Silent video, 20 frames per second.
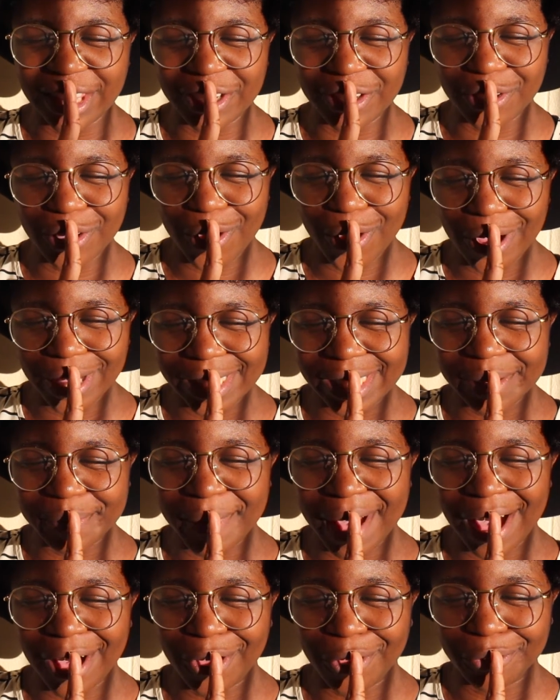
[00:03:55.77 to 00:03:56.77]
the door to
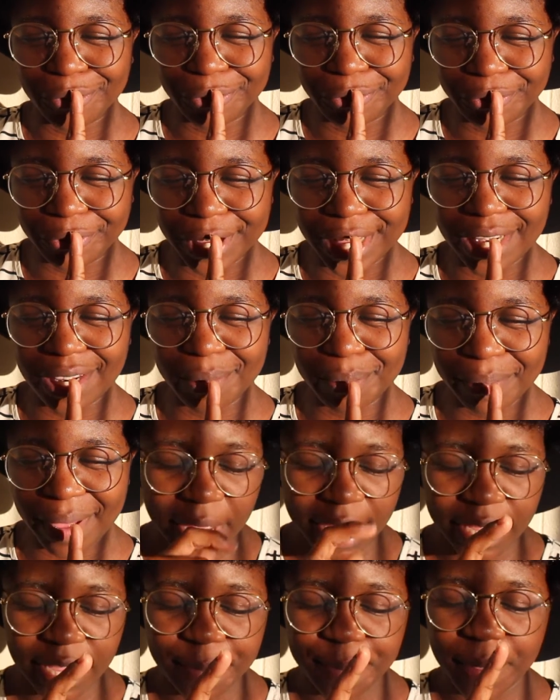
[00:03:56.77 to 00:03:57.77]
my own freedom
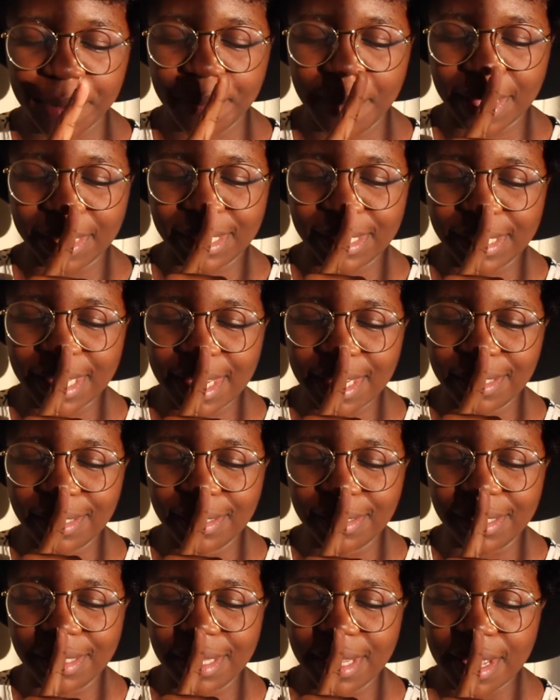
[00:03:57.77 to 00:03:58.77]
by keeping my
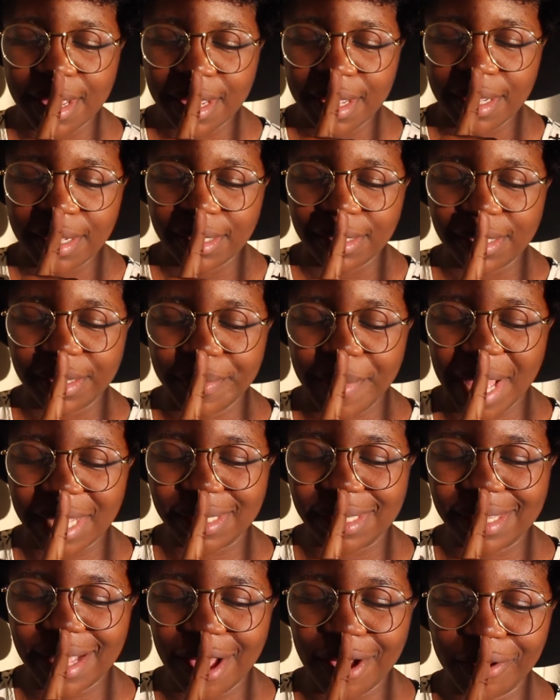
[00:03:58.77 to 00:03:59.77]
sins to
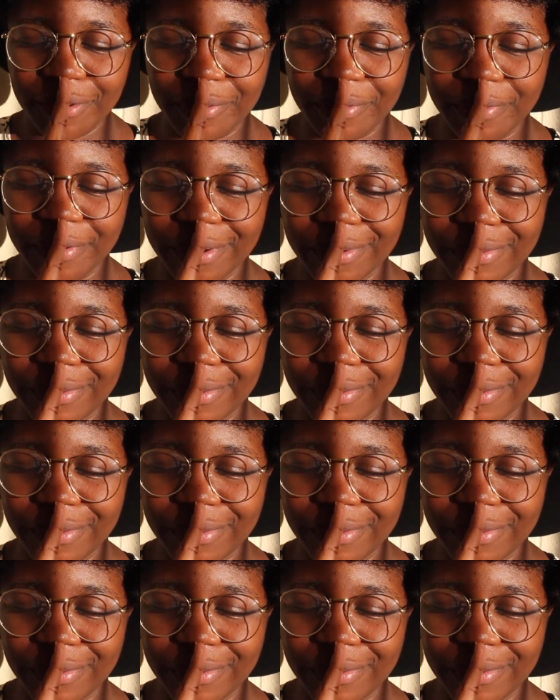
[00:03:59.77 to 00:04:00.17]
myself.